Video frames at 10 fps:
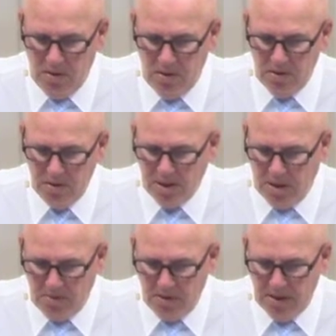
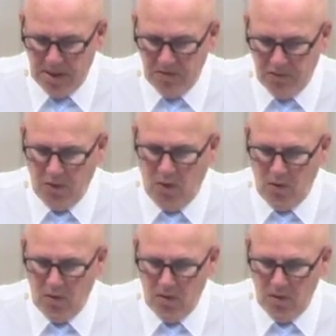summer and
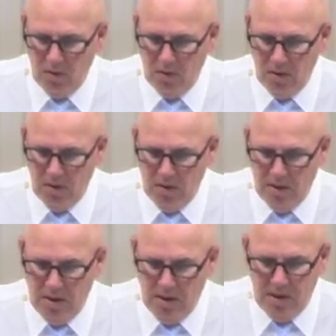fall.
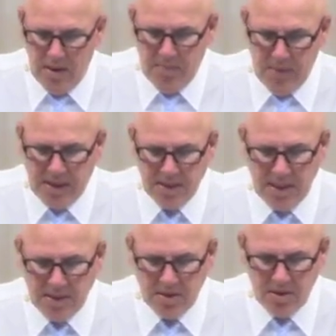And because
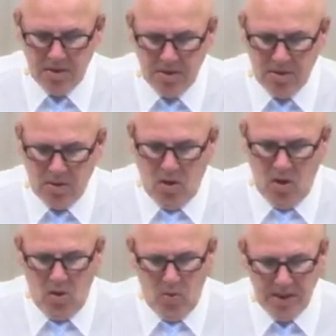they're
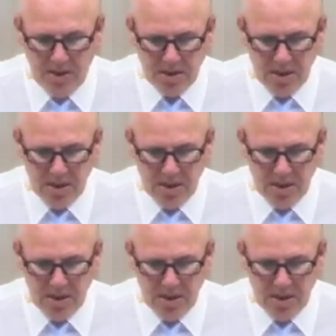always